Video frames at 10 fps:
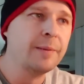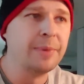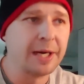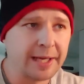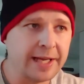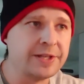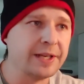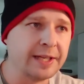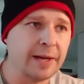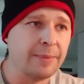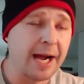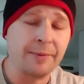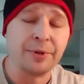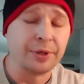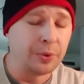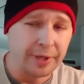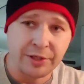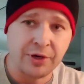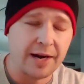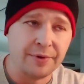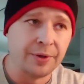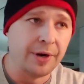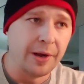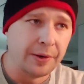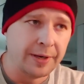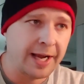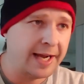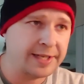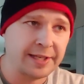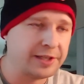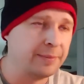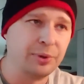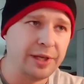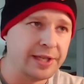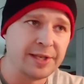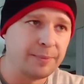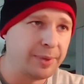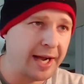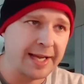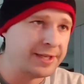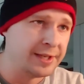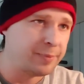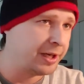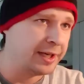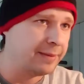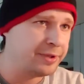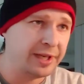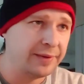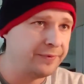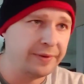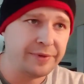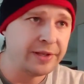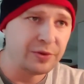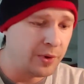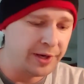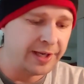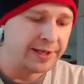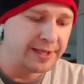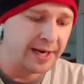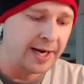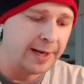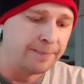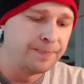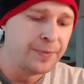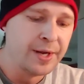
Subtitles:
Buckeyes then come back with a quick drive of their own. Haskins completing some passes, picking up 10, 15, 20 at a time.